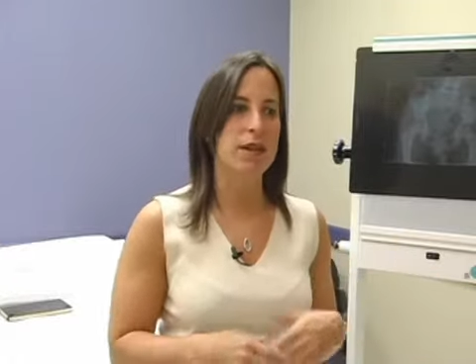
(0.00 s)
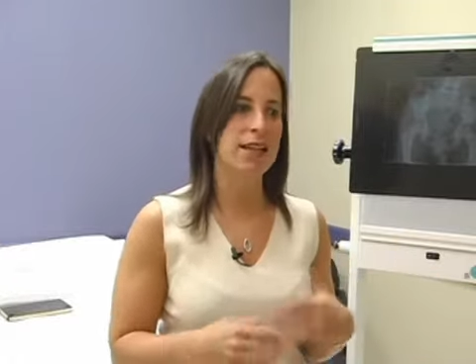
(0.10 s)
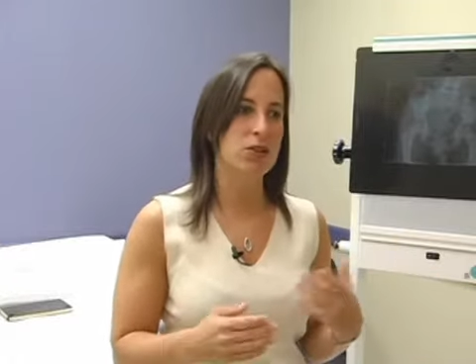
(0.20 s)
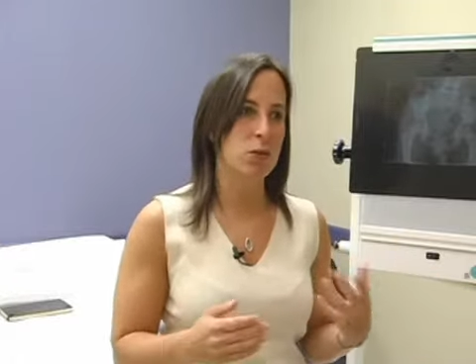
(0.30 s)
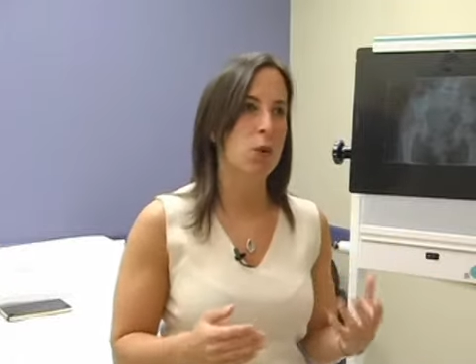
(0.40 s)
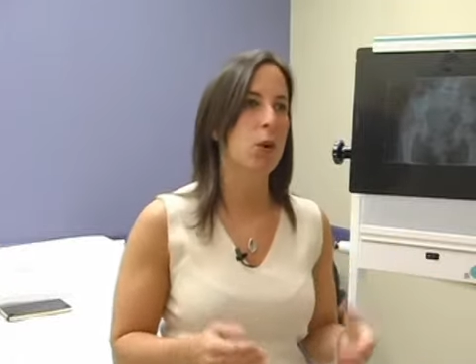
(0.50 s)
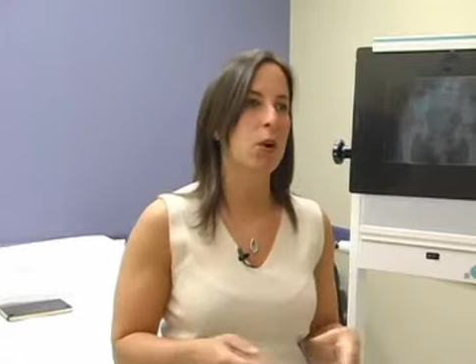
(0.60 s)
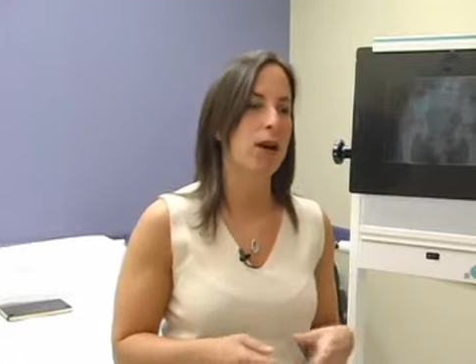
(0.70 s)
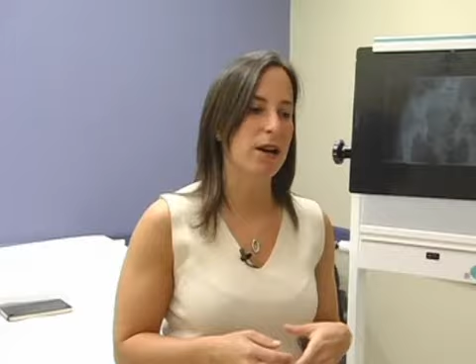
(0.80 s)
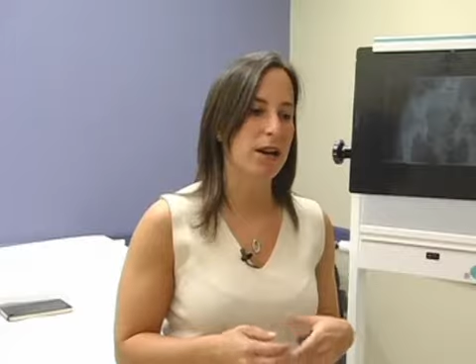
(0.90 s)
that's
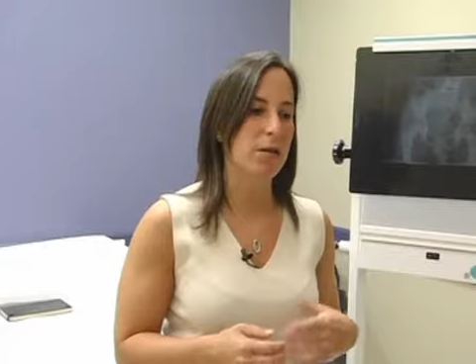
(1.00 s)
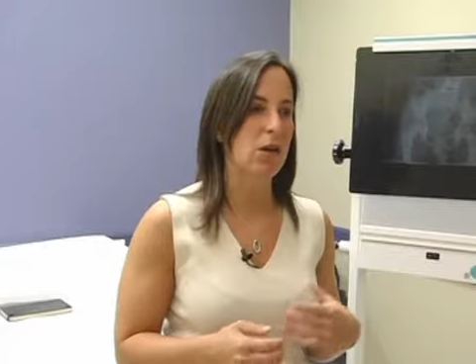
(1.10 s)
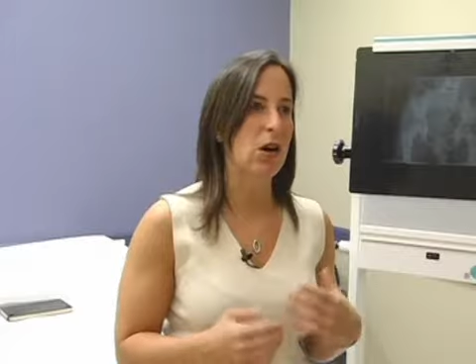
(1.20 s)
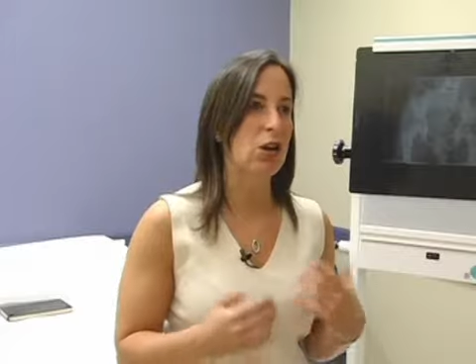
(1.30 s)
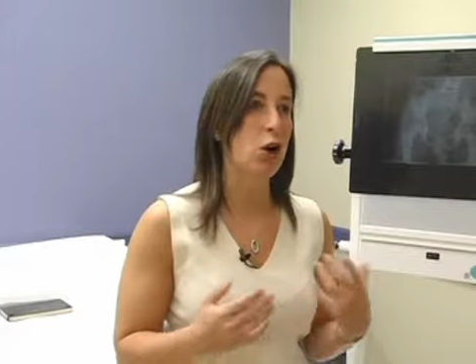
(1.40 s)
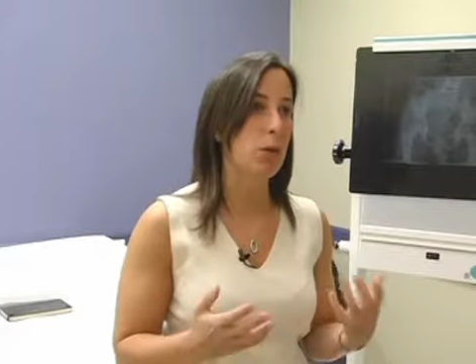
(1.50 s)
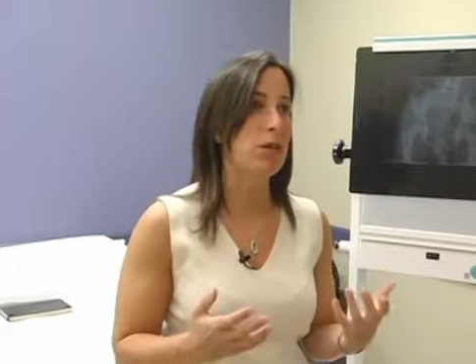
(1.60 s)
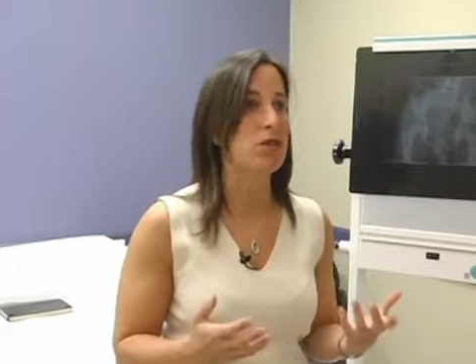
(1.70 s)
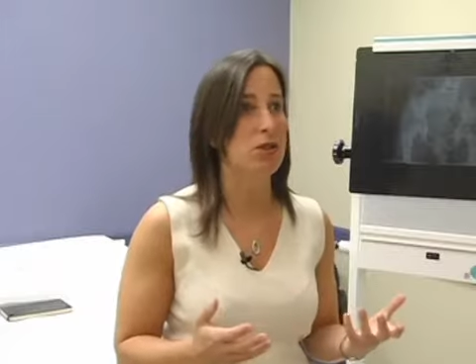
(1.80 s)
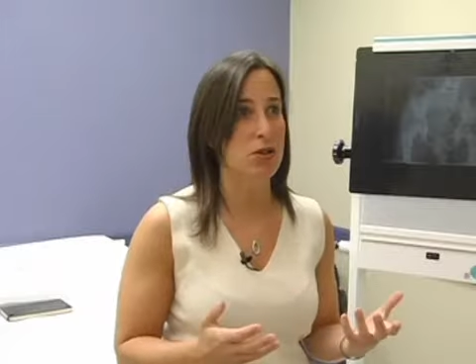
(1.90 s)
requiring an
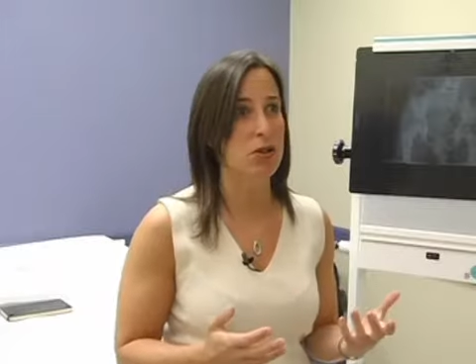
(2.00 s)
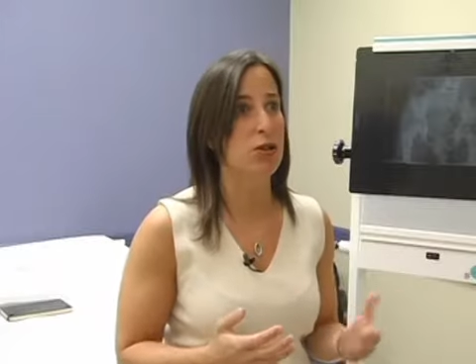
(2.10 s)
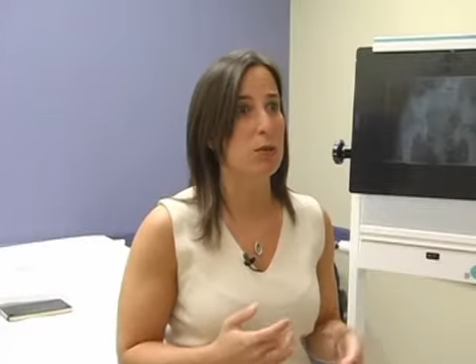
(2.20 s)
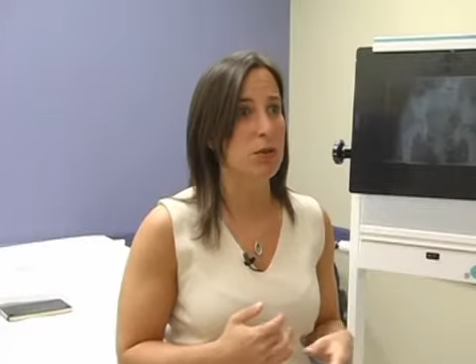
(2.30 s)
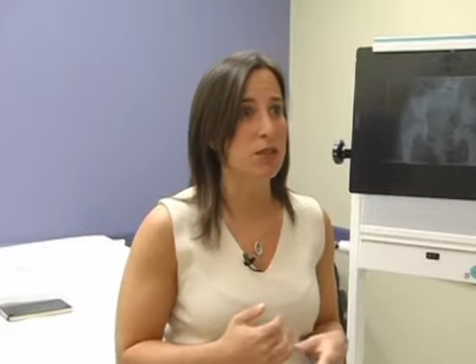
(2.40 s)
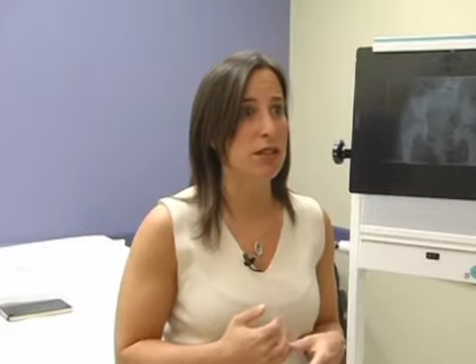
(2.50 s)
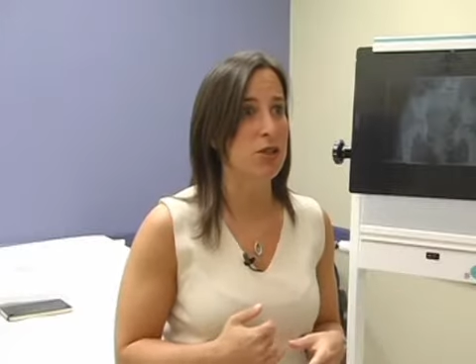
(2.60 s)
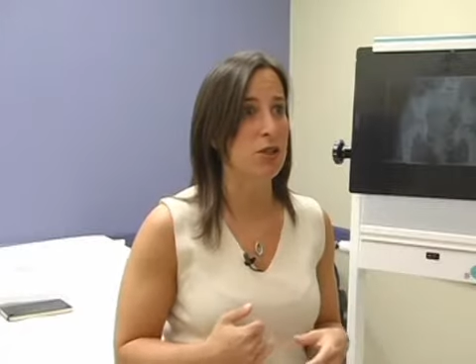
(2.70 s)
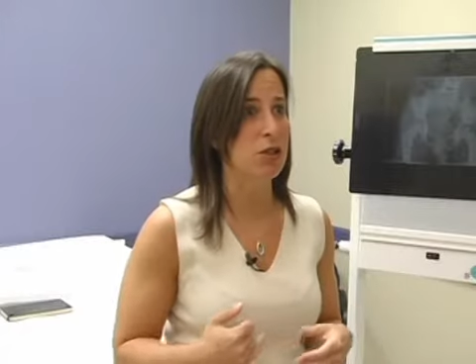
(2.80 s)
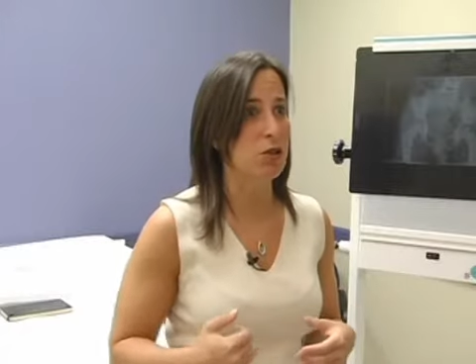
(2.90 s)
open surgical
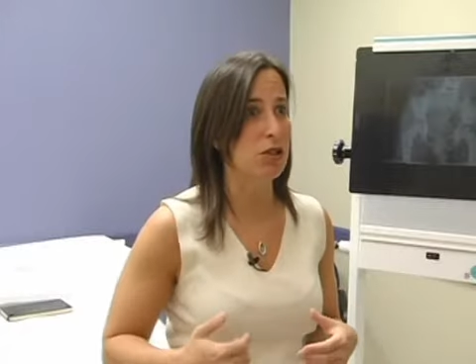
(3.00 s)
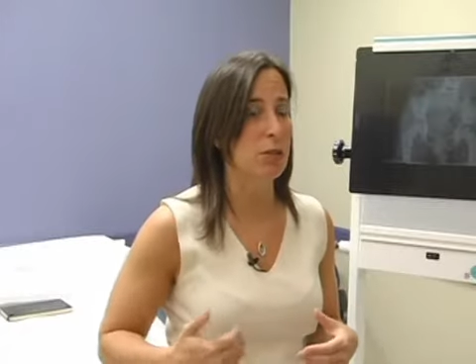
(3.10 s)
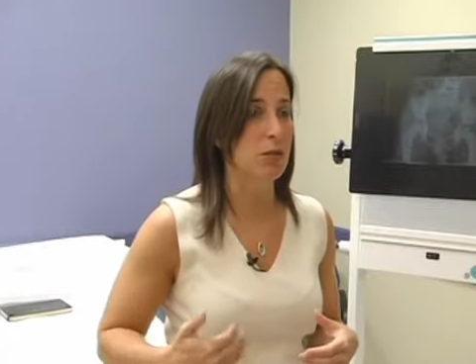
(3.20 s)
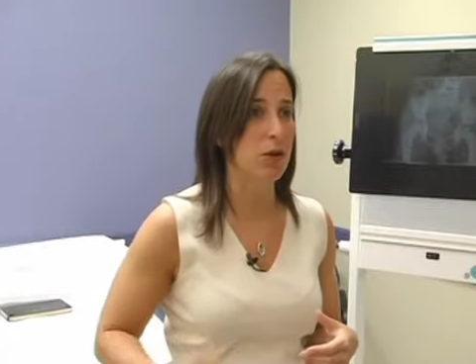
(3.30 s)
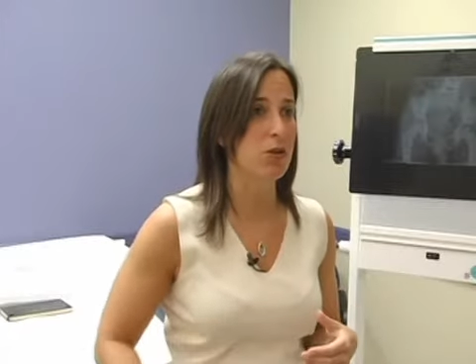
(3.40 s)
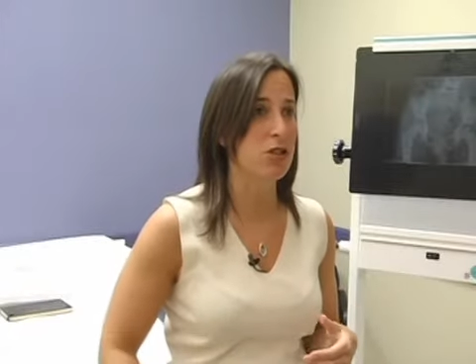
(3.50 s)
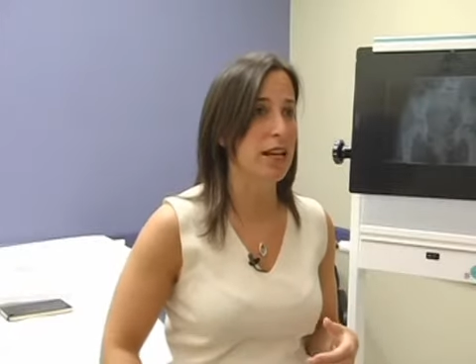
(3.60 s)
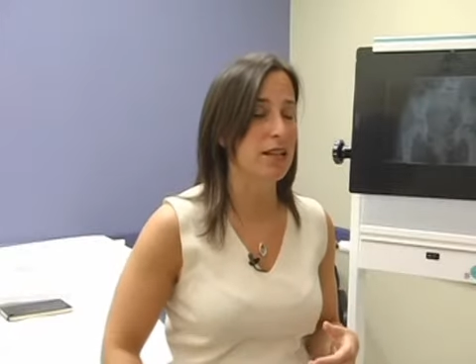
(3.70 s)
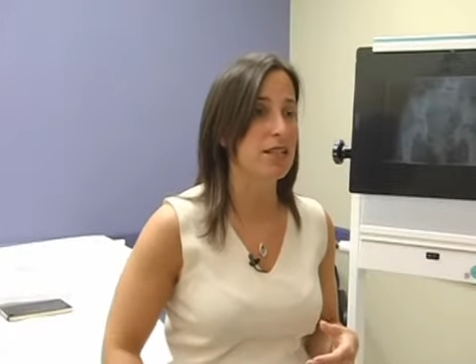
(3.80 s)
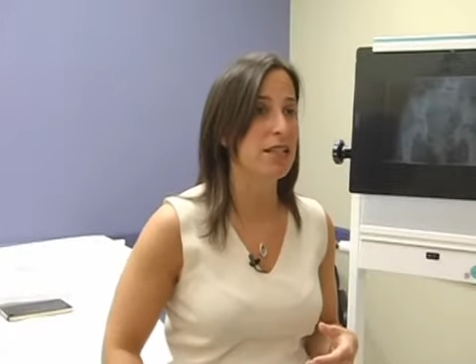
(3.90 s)
procedure, usually approached
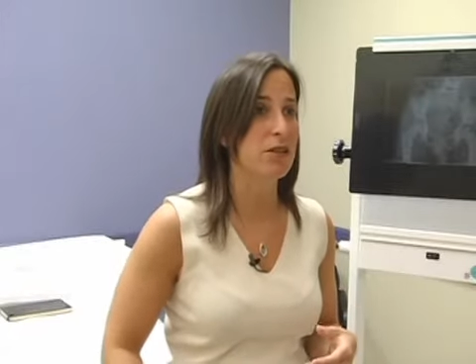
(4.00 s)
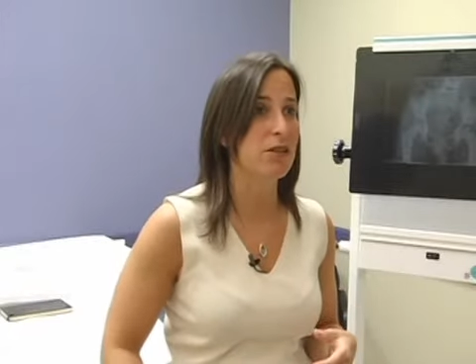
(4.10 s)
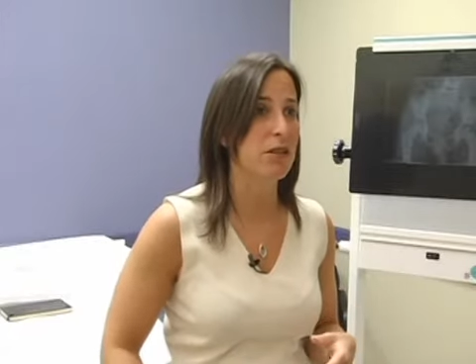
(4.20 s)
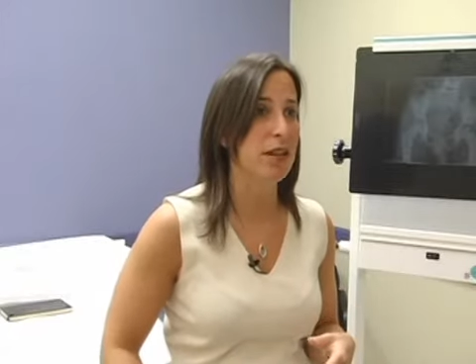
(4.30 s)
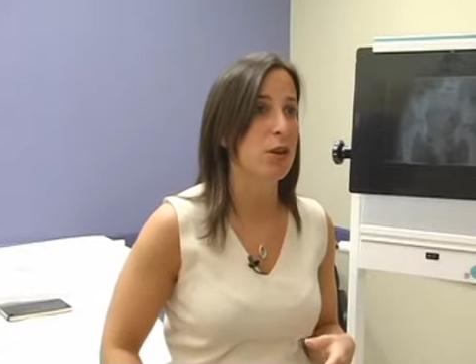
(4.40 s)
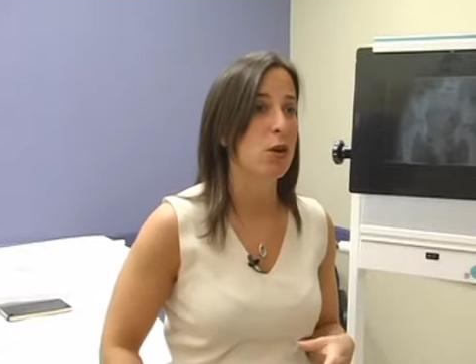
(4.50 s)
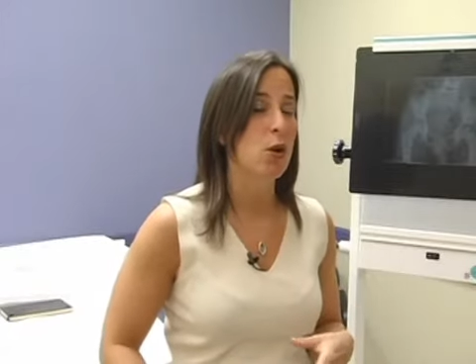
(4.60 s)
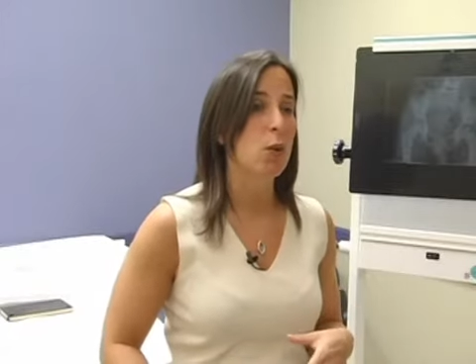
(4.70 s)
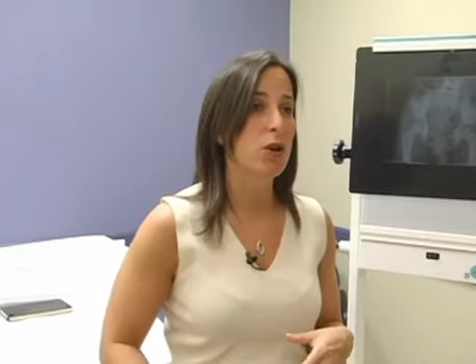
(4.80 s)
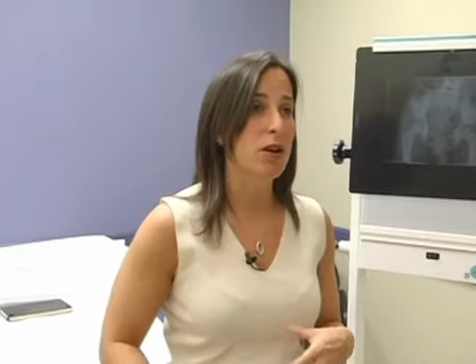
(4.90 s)
anteriorly,
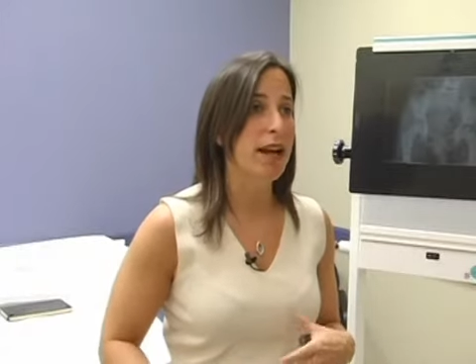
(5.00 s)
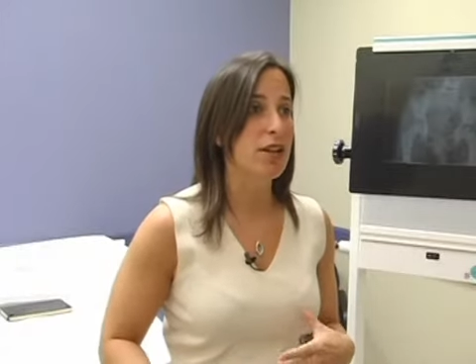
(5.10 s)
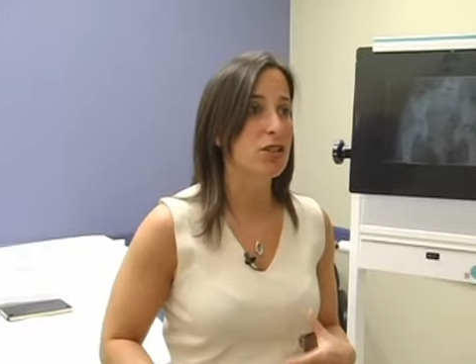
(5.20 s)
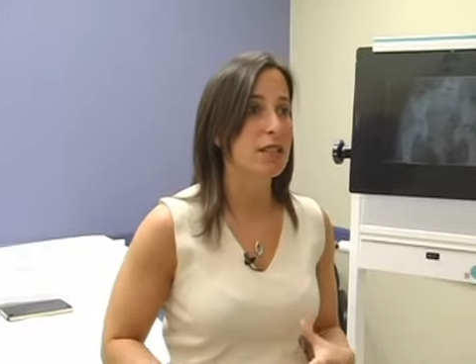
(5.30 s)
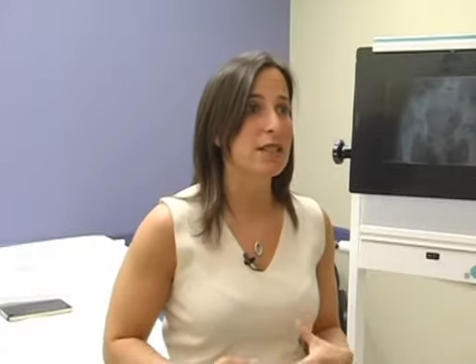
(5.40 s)
where you're actually